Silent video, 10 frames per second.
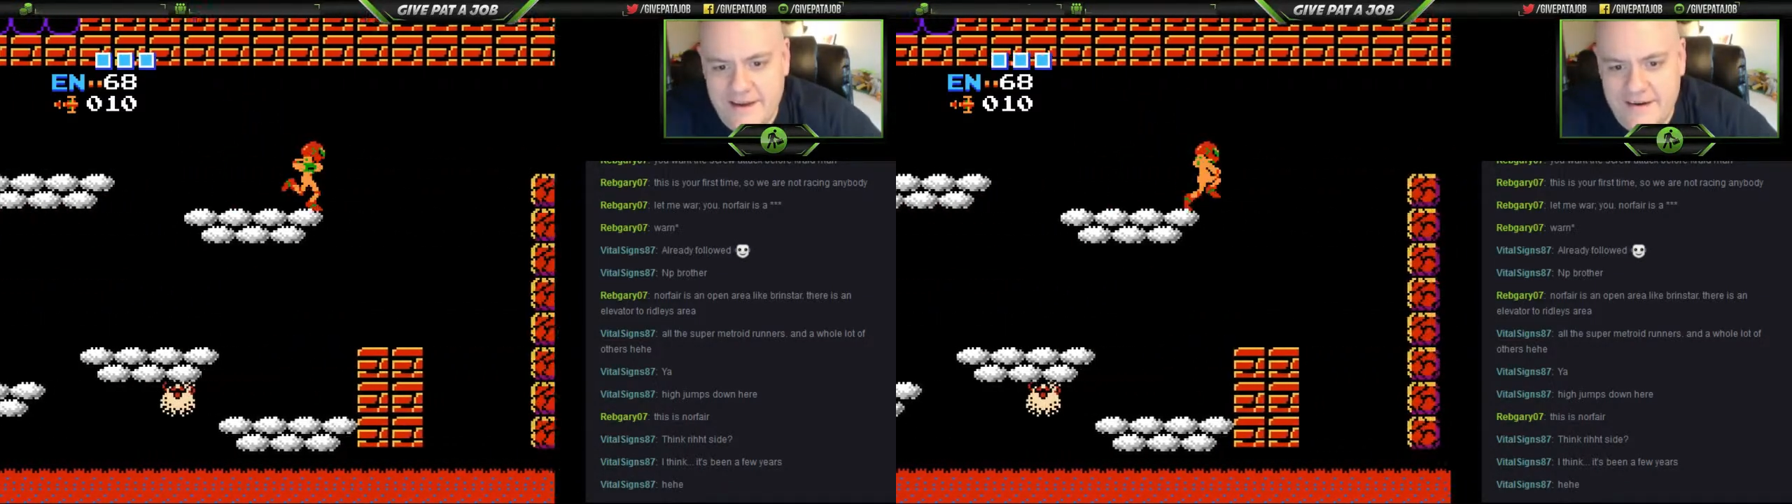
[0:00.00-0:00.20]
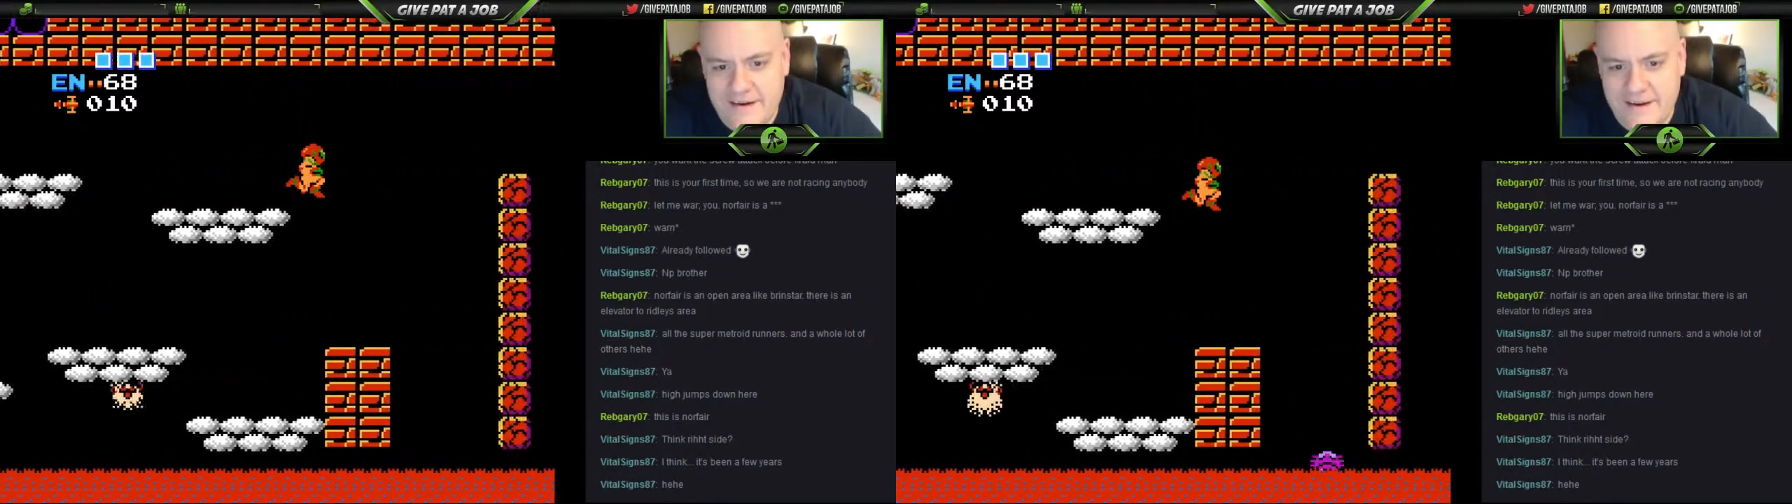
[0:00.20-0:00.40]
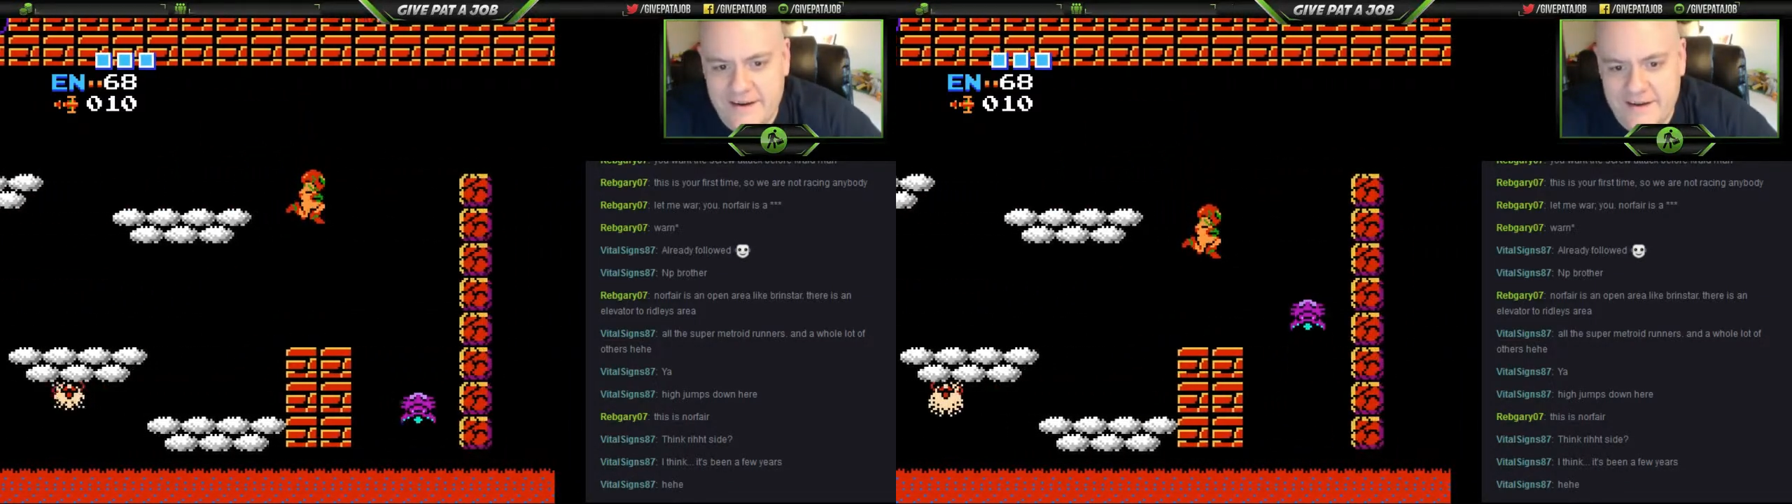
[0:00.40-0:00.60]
Alright.